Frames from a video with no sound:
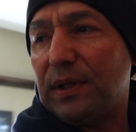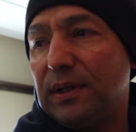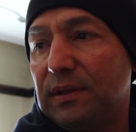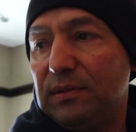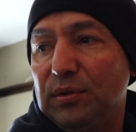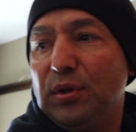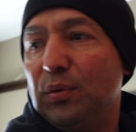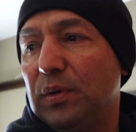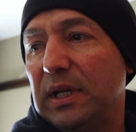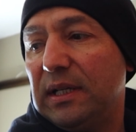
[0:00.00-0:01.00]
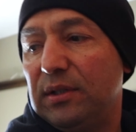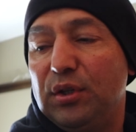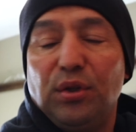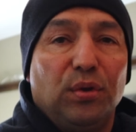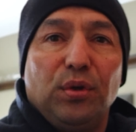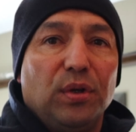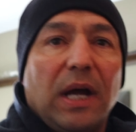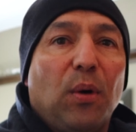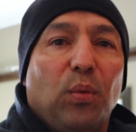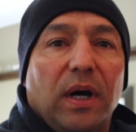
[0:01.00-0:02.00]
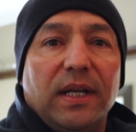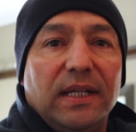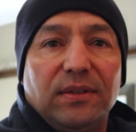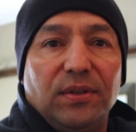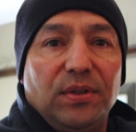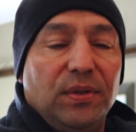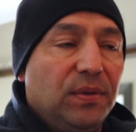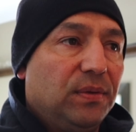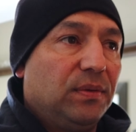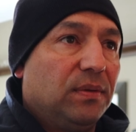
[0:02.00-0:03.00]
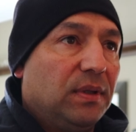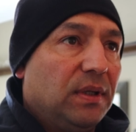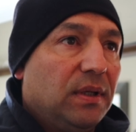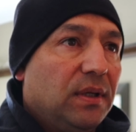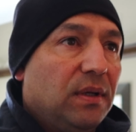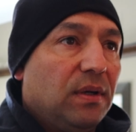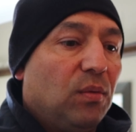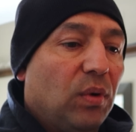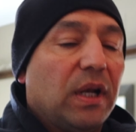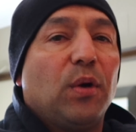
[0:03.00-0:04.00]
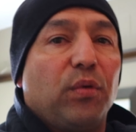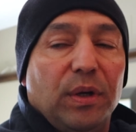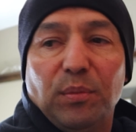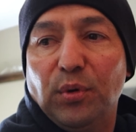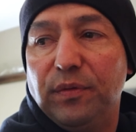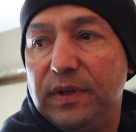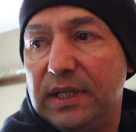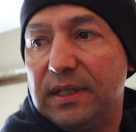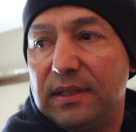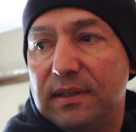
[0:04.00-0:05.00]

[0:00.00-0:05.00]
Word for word: not? Do you want? Do you not want it? Do you want to remove it?